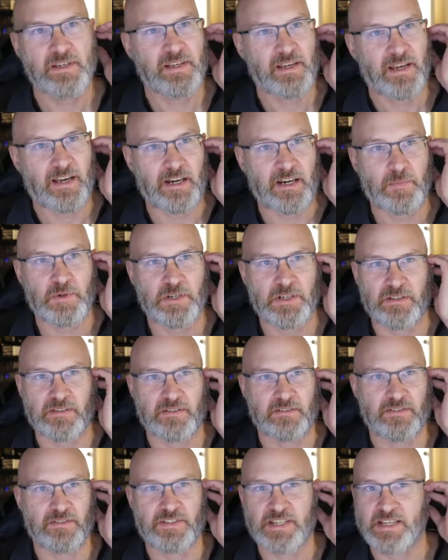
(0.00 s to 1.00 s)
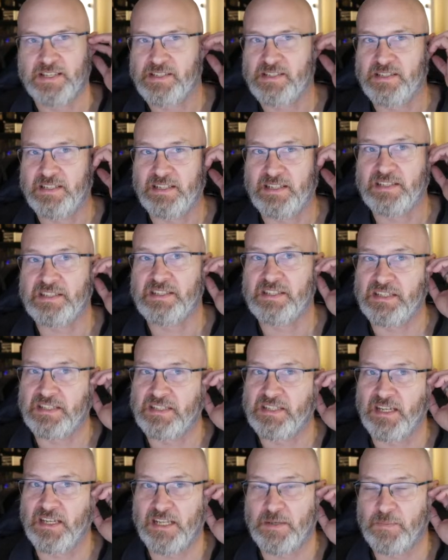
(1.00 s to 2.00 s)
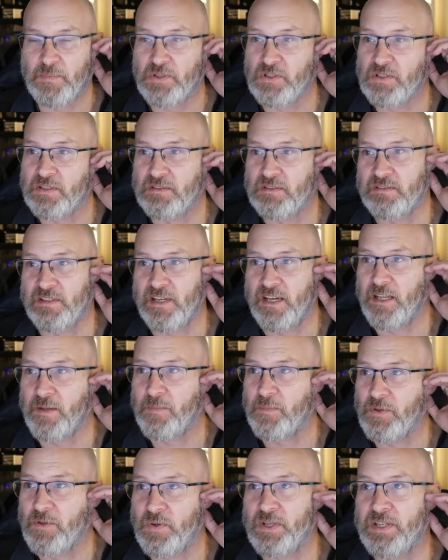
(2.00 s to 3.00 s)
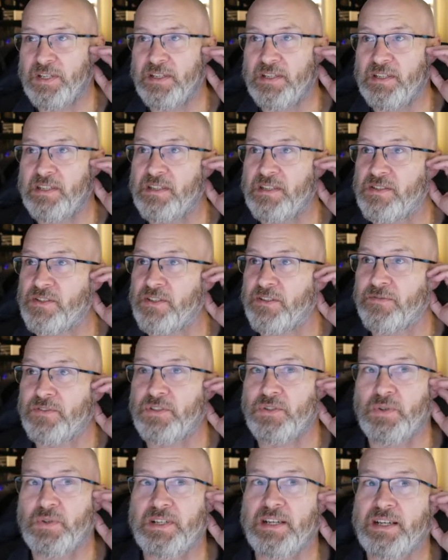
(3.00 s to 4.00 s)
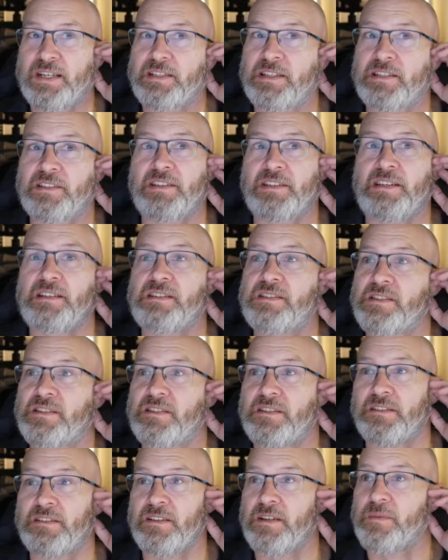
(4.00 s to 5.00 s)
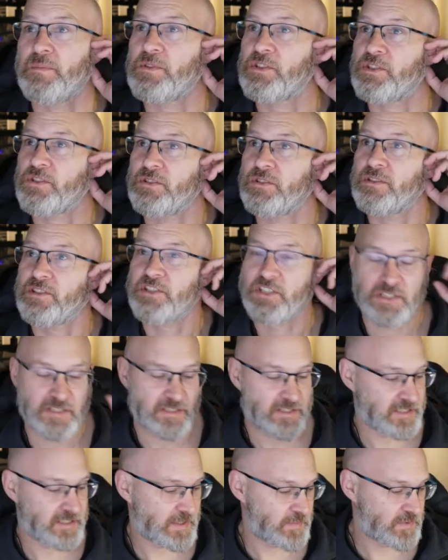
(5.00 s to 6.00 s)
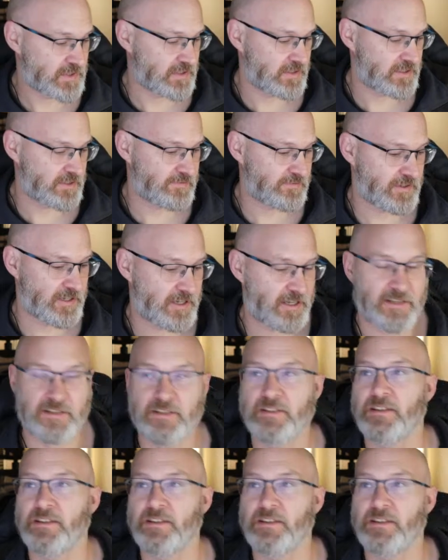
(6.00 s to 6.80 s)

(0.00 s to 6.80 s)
Albot doesn't exist anymore, and Marita is off doing other things, so I'm sure she is absolutely fine